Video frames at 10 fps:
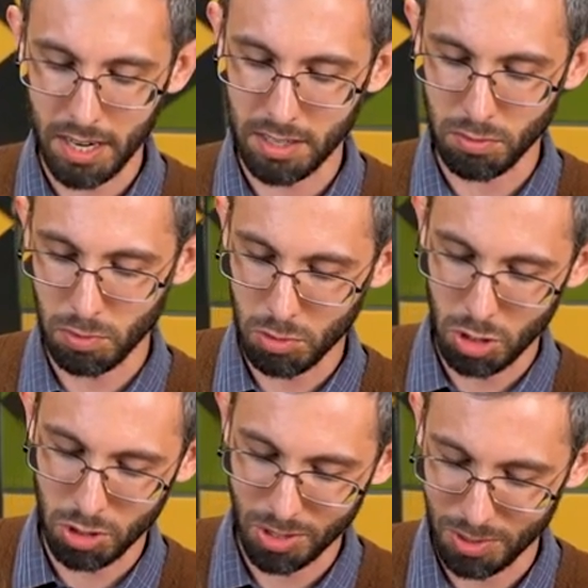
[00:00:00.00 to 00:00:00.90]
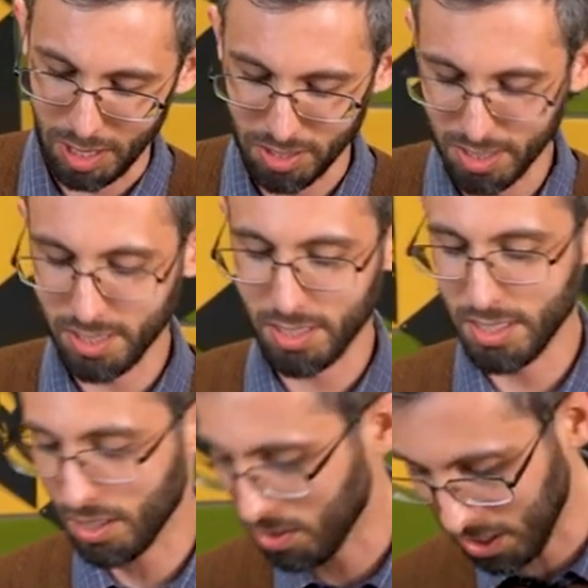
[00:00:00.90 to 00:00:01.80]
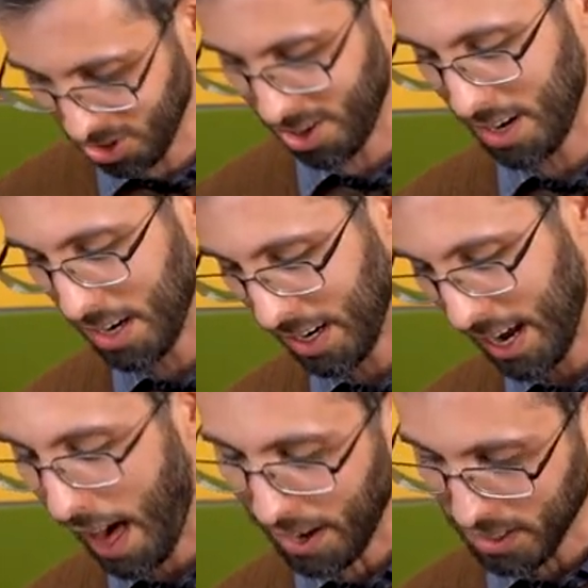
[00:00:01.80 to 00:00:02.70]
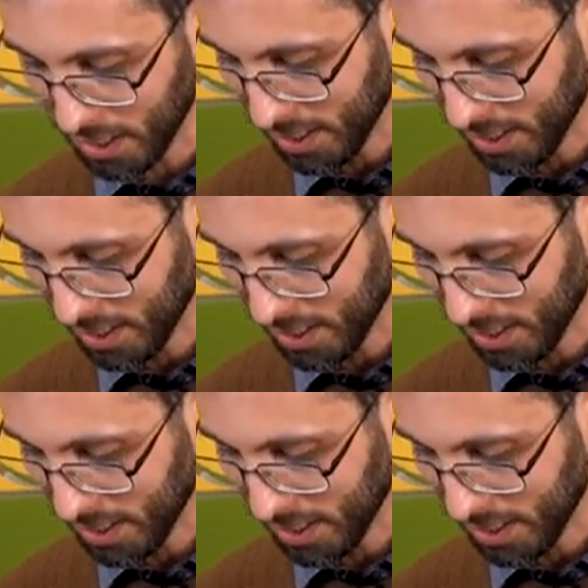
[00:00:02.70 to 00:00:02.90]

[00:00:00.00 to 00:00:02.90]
as Roostersaurus. Sincerely, John and Cat.